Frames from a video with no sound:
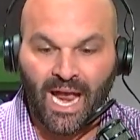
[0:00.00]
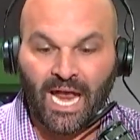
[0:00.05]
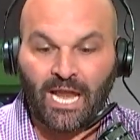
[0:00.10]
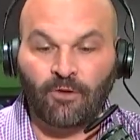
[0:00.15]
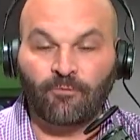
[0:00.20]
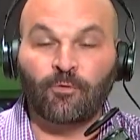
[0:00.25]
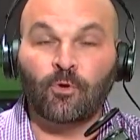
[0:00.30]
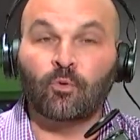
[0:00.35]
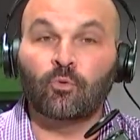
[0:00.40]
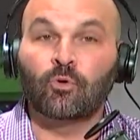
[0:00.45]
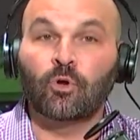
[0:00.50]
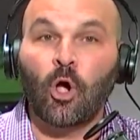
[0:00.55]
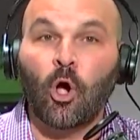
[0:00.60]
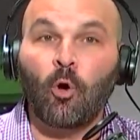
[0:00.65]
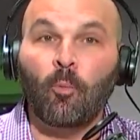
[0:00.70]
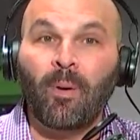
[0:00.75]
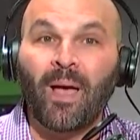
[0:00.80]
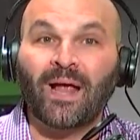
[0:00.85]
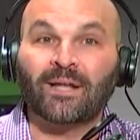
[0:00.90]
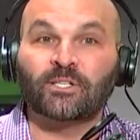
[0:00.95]
And if you
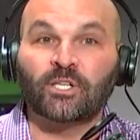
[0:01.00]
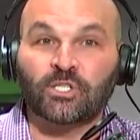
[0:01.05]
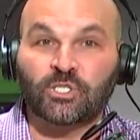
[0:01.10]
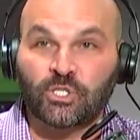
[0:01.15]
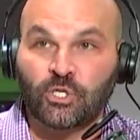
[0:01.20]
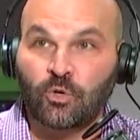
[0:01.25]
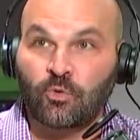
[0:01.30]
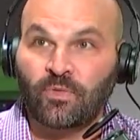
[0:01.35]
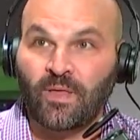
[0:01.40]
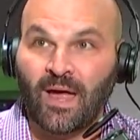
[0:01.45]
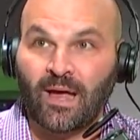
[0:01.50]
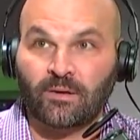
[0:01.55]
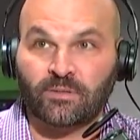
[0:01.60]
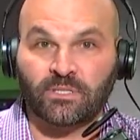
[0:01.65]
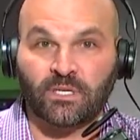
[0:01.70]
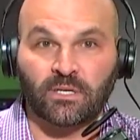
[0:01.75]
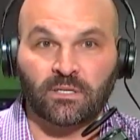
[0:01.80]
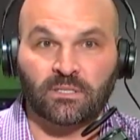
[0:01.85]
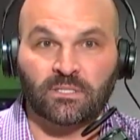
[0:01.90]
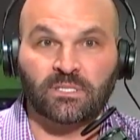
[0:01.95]
go back to two
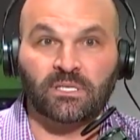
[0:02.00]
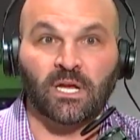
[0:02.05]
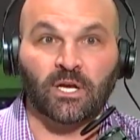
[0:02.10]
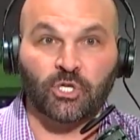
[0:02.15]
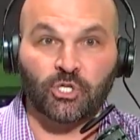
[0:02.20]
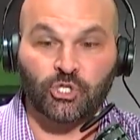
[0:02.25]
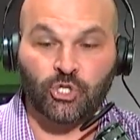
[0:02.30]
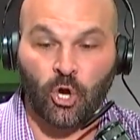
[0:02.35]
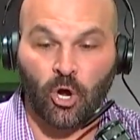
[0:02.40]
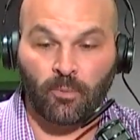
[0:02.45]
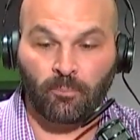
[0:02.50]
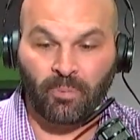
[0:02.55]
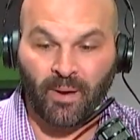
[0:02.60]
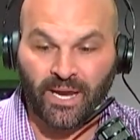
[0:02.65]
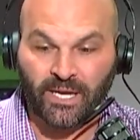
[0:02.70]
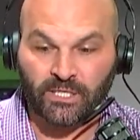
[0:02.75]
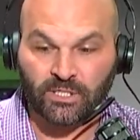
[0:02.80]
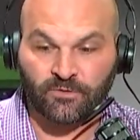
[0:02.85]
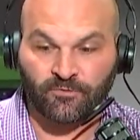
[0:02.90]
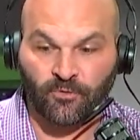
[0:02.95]
thousand six, Sean
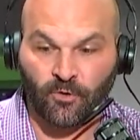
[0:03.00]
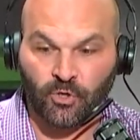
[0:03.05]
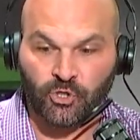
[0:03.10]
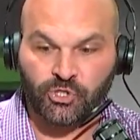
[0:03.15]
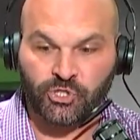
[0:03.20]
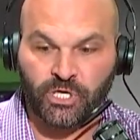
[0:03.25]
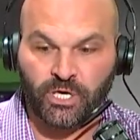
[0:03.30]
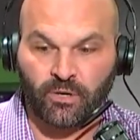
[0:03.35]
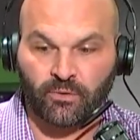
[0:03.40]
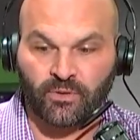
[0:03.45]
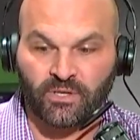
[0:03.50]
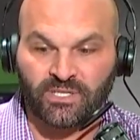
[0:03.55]
Payton's first year,